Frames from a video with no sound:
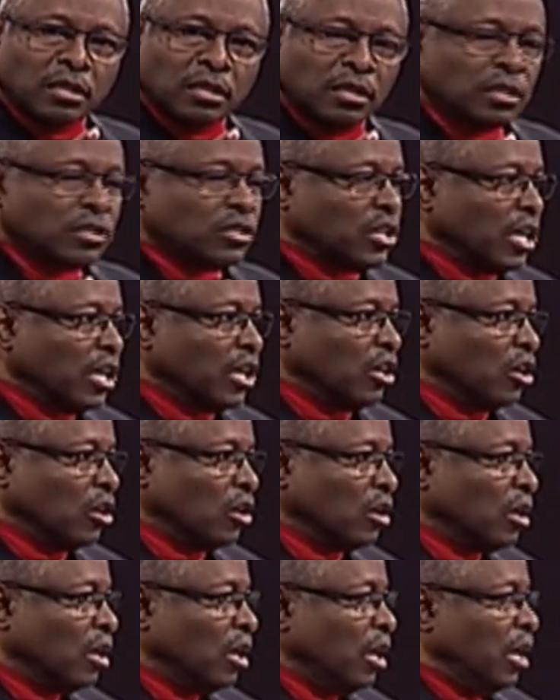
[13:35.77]
Singular.
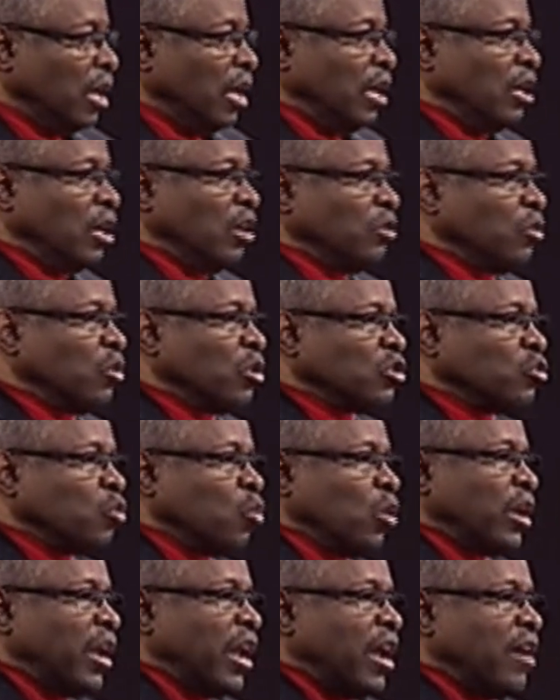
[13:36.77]
In other words,
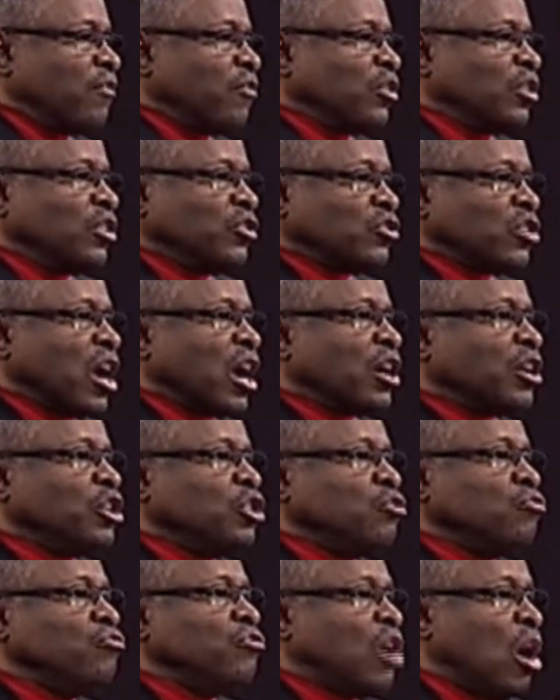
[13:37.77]
whatever desire
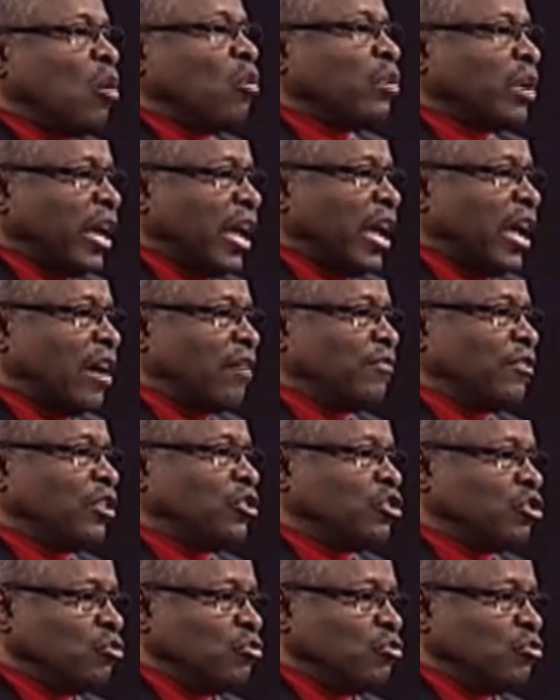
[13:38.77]
you don't have that you